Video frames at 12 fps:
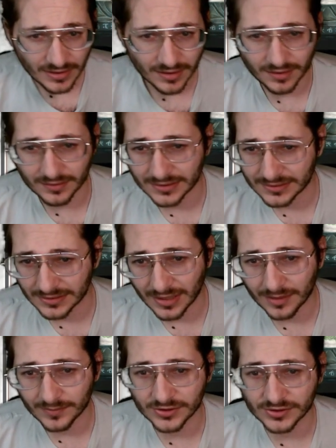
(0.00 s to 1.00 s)
Collected
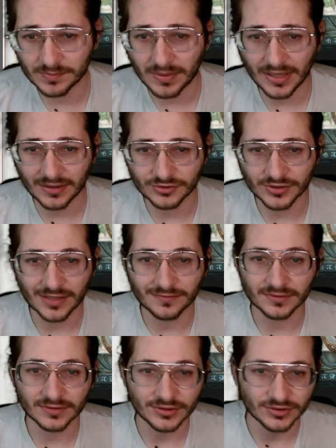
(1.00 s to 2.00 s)
Goblins, Pile
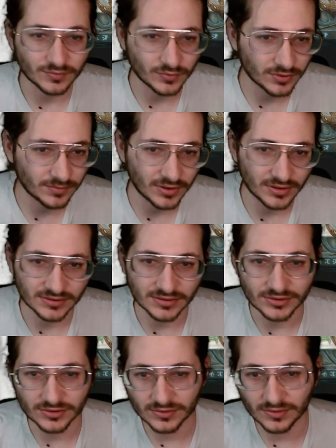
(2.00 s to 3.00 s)
Driver, Legion Warboss,
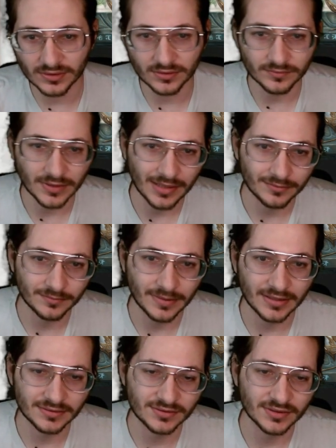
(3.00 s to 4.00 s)
Legion Loyal, and Rattler
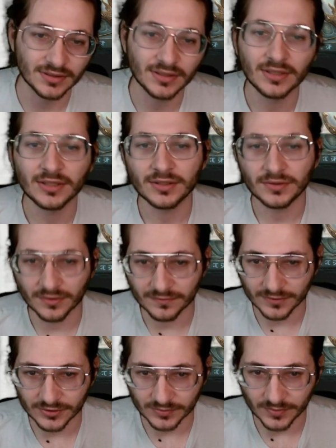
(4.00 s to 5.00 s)
Master, your
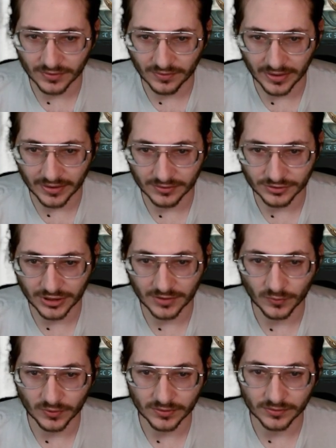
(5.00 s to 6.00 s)
version with Krenko, Chain
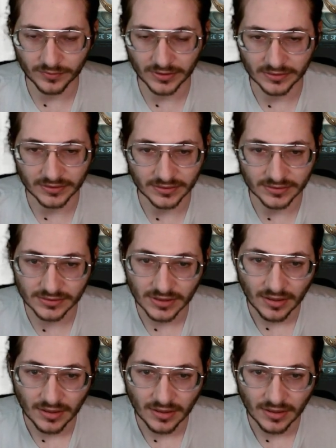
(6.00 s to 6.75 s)
Whirler, and Ringleaders.